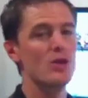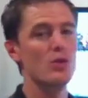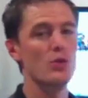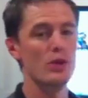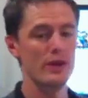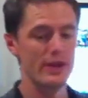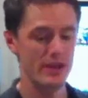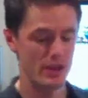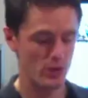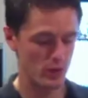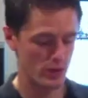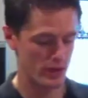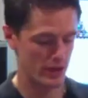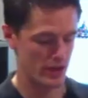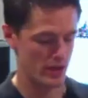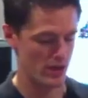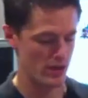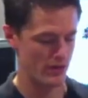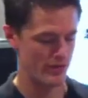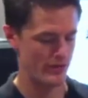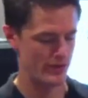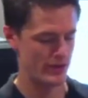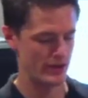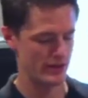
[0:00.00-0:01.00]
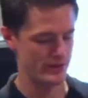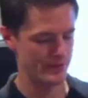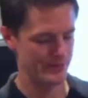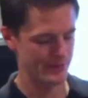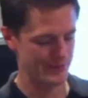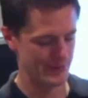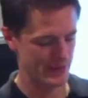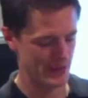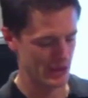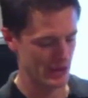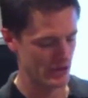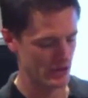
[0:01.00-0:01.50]
weather, you want to go for
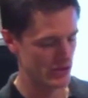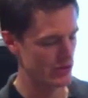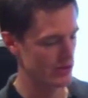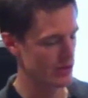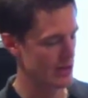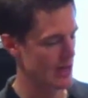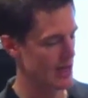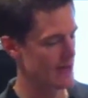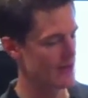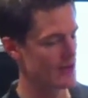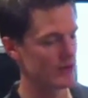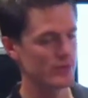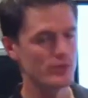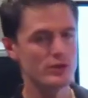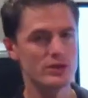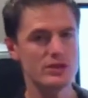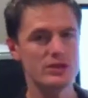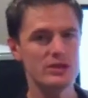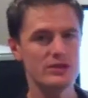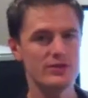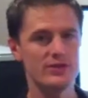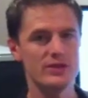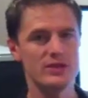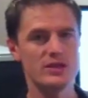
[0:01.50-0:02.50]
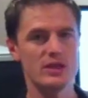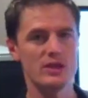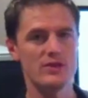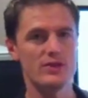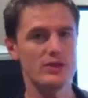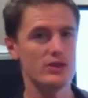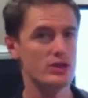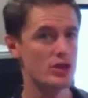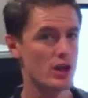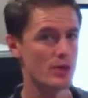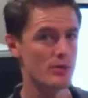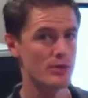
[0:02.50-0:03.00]
a shoe cover which just fits
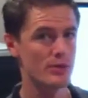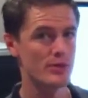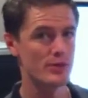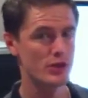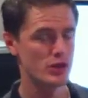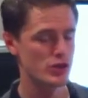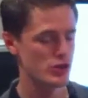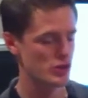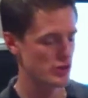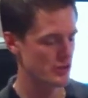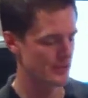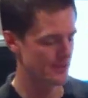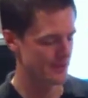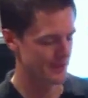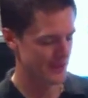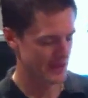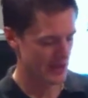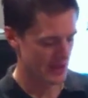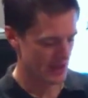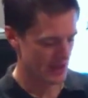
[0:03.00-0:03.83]
over the top of your shoe.